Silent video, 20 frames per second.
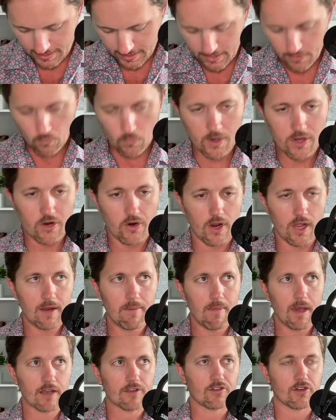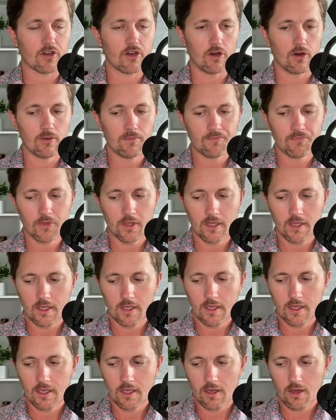When you're in Mexico,
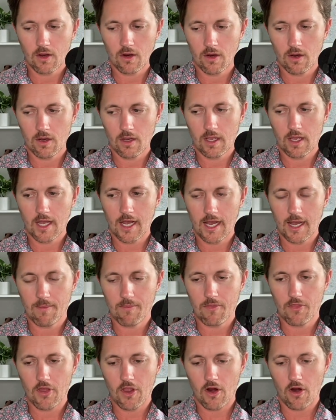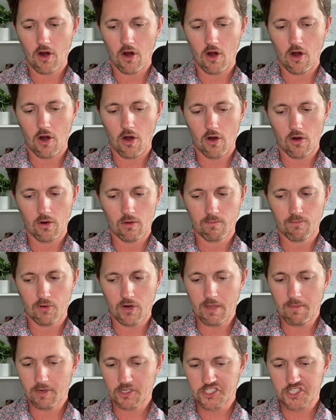there are
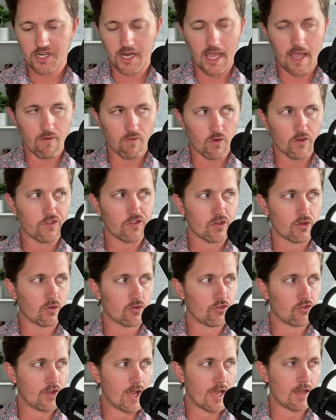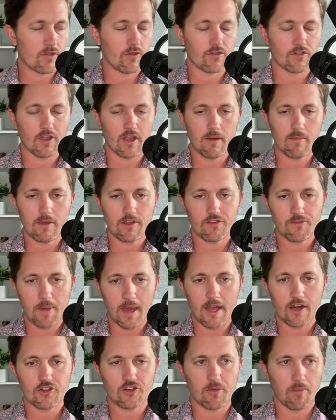pretty much in every single state, there's going to be
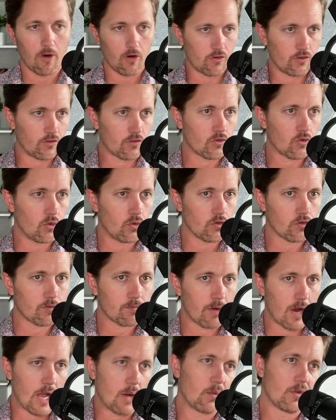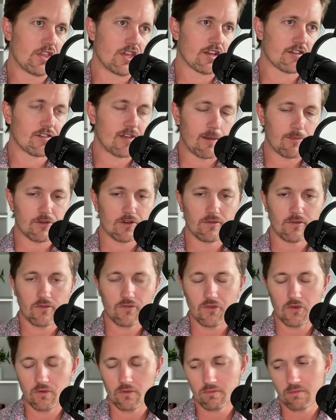Spanish immersion schools, probably with the exception of a
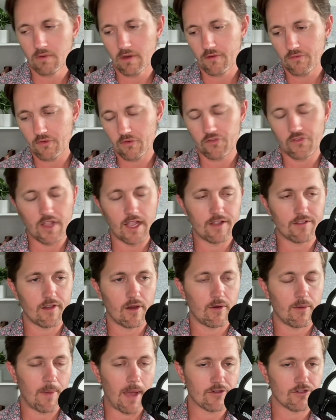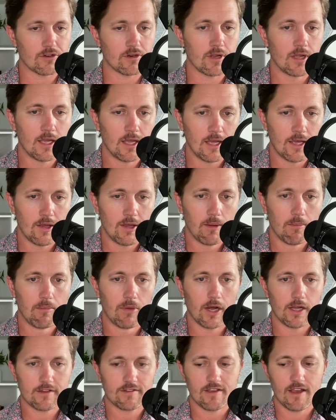few states, I would imagine.
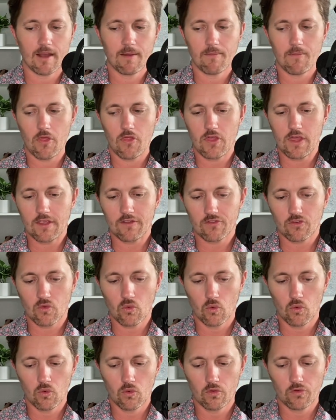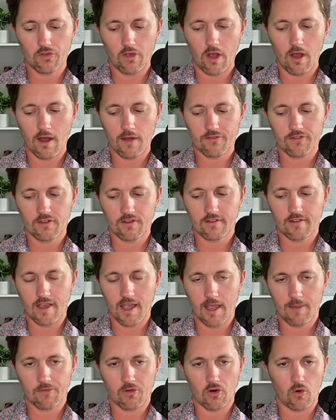But these schools
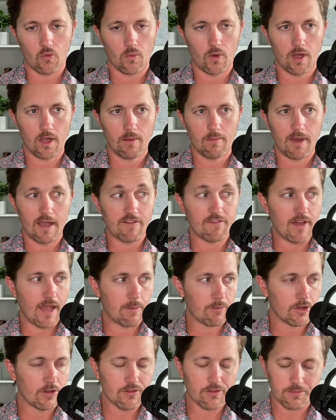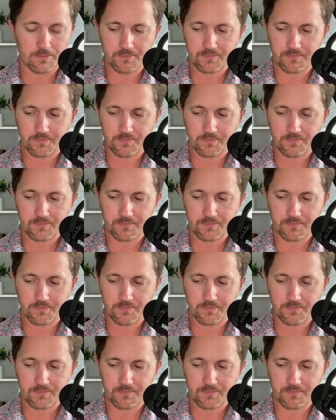oftentimes are run by families